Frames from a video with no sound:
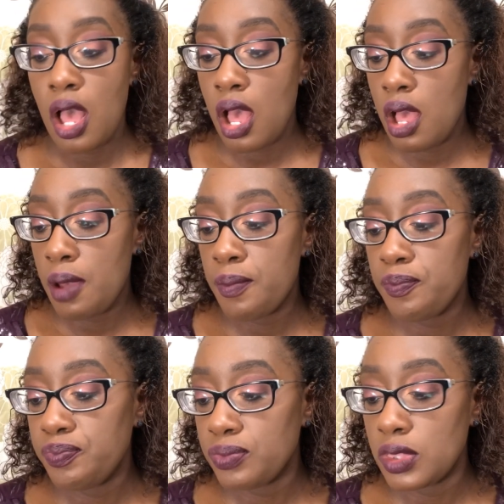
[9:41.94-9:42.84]

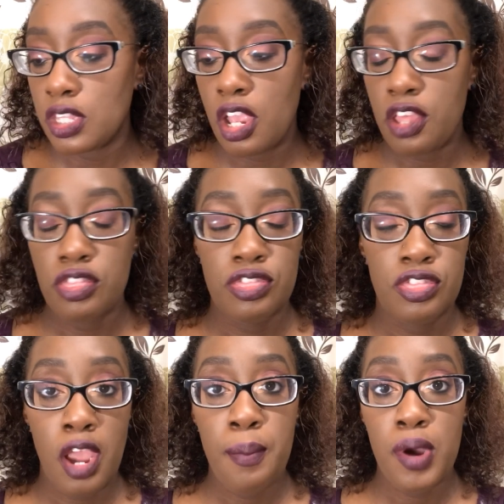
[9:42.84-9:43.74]

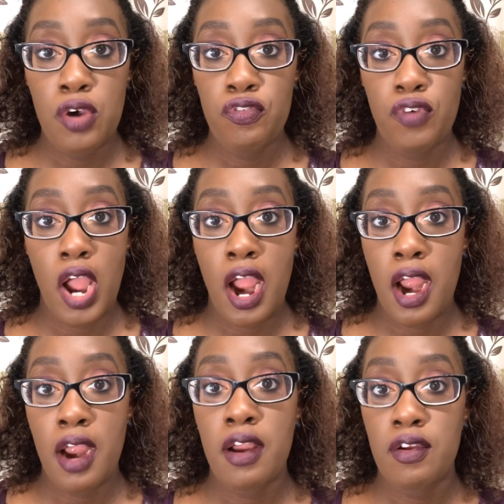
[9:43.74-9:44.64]
They both
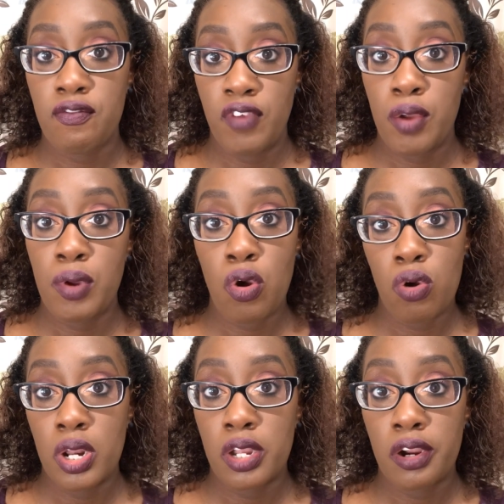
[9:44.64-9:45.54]
are very
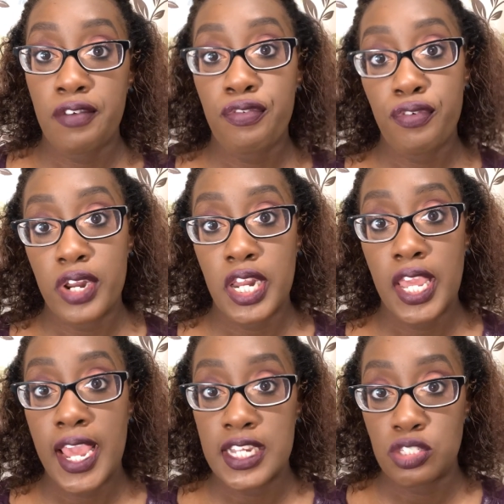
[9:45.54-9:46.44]
oily girl
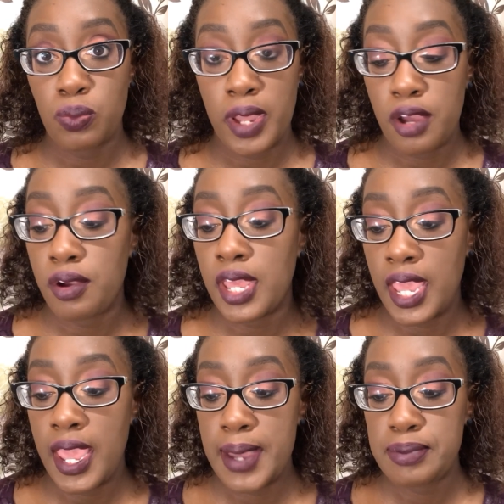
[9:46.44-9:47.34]
friendly as well.
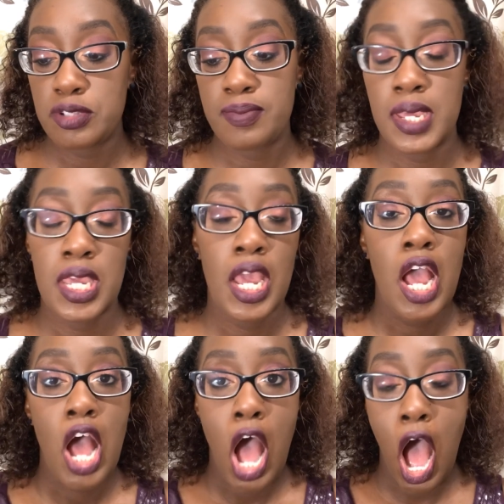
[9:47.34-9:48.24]
It helps me.
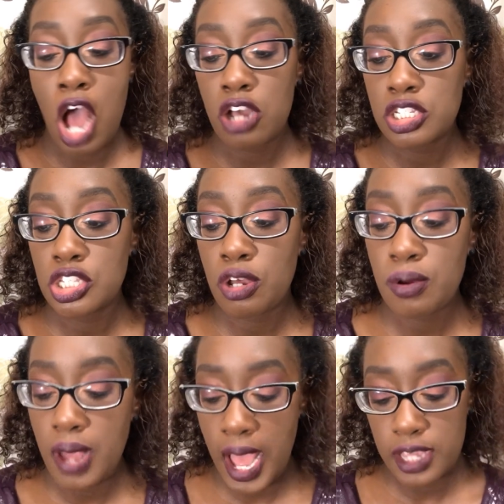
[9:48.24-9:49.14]

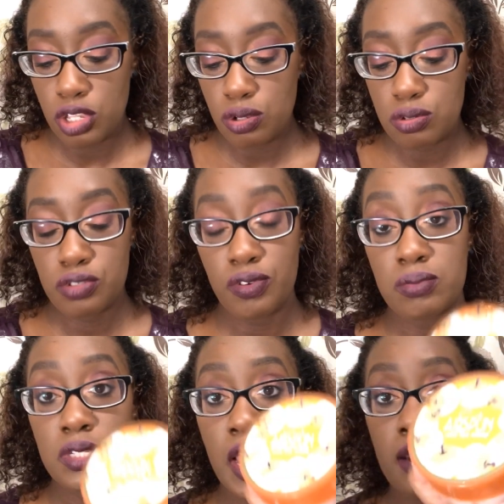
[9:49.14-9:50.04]
Also, I use
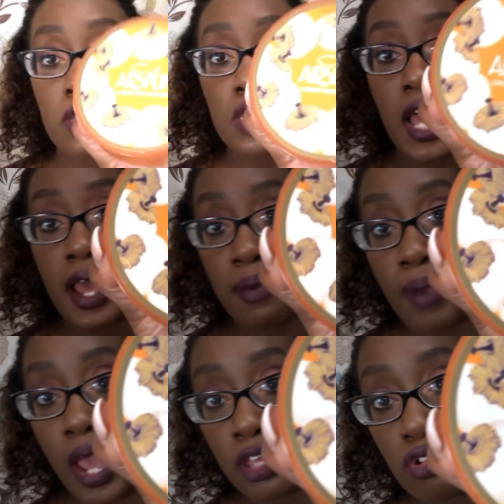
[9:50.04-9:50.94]
from time to
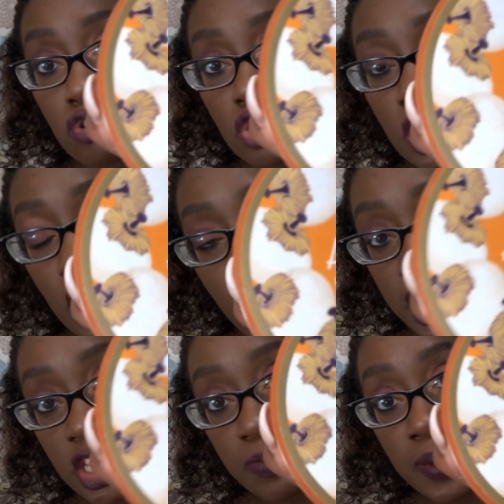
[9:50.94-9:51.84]
time, I use the
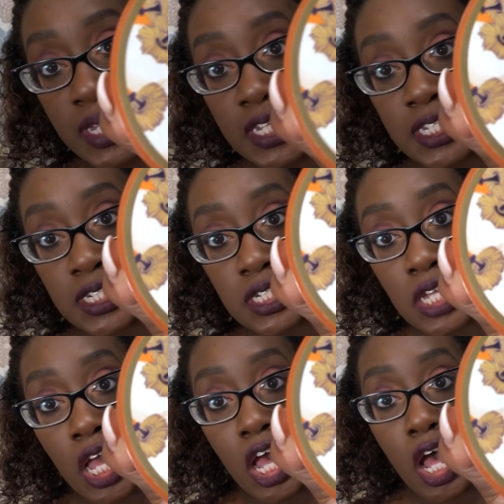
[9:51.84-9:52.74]
Airspun